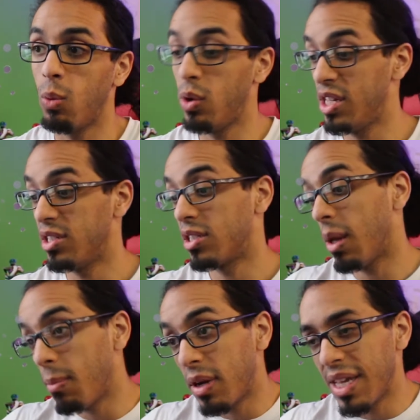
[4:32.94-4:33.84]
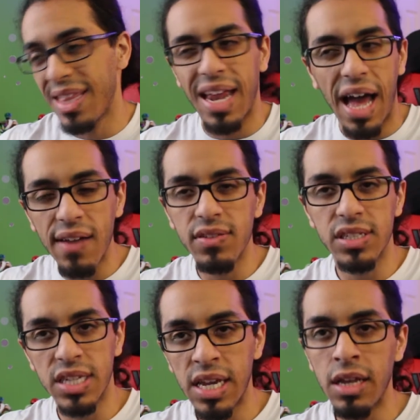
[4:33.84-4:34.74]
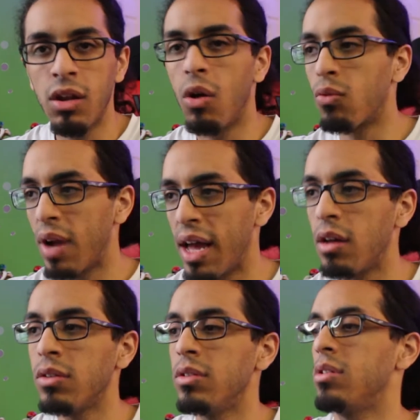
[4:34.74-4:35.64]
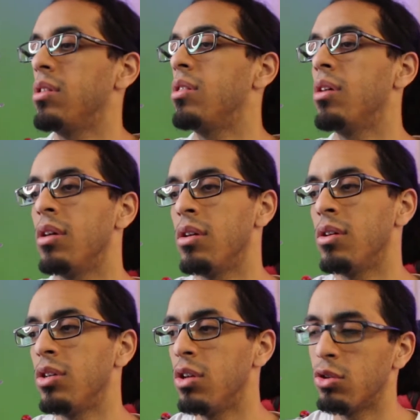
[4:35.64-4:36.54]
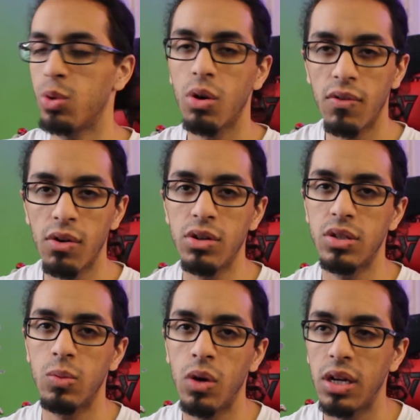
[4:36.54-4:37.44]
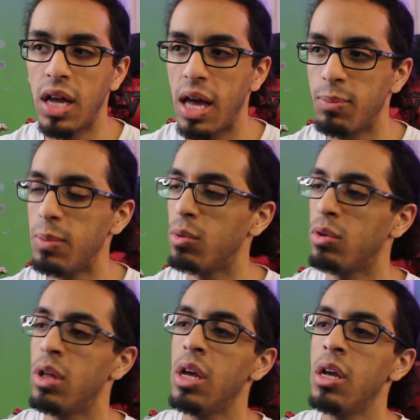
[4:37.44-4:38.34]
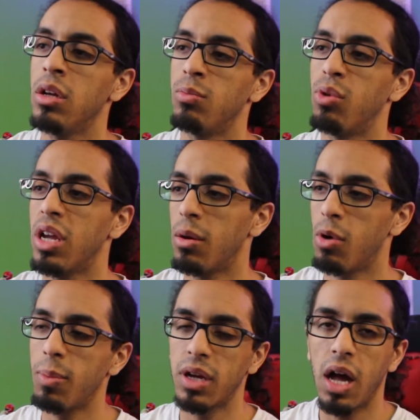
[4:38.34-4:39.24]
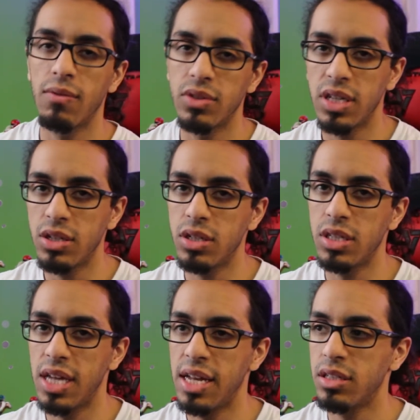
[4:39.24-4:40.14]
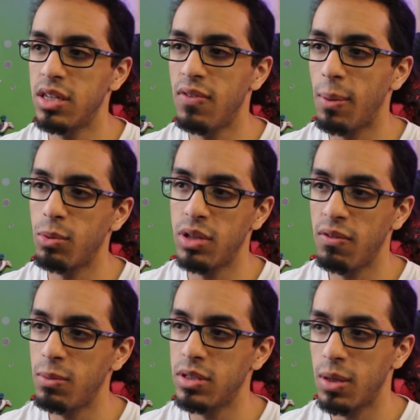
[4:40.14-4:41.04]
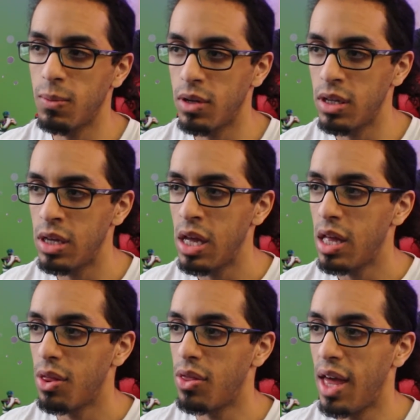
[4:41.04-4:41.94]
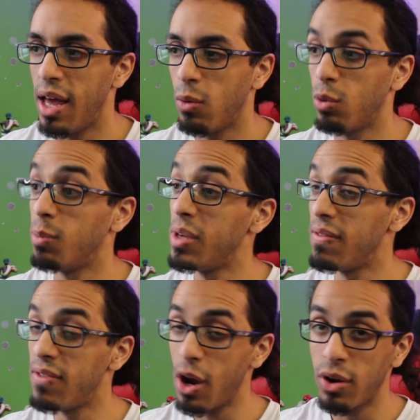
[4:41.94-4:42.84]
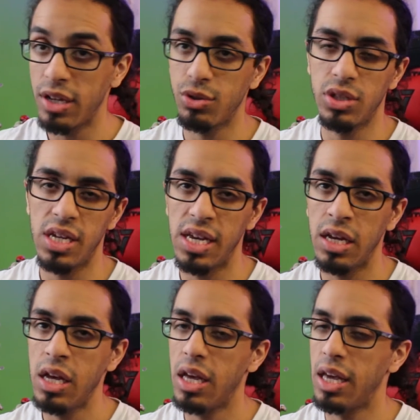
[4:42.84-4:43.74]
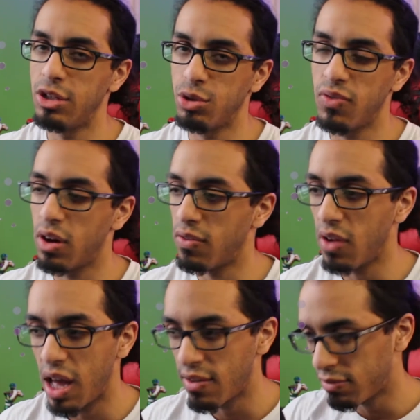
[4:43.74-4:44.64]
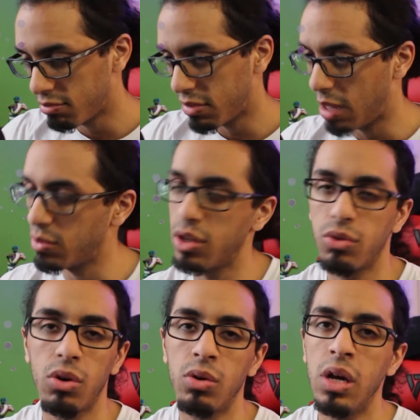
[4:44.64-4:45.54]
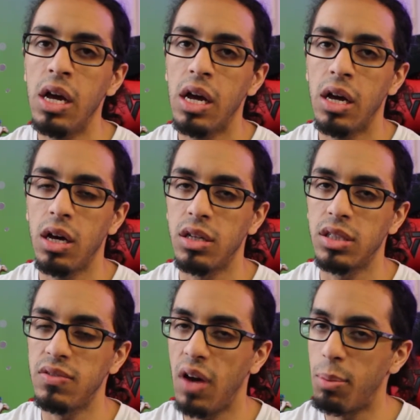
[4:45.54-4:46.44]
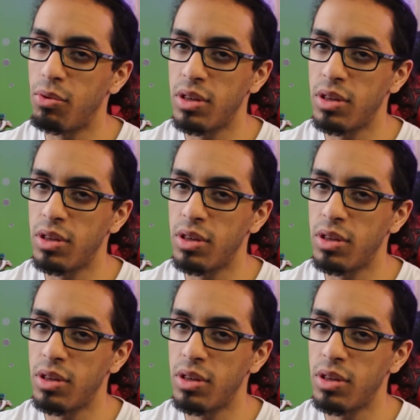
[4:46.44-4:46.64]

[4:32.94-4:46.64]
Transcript: is somebody that I've seen around the, you know, Twitterverse and whatnot, people bringing her up in conversations, that C Viper would definitely be somebody that would be very interesting in Street Fighter five. I'm gonna throw uh, C Viper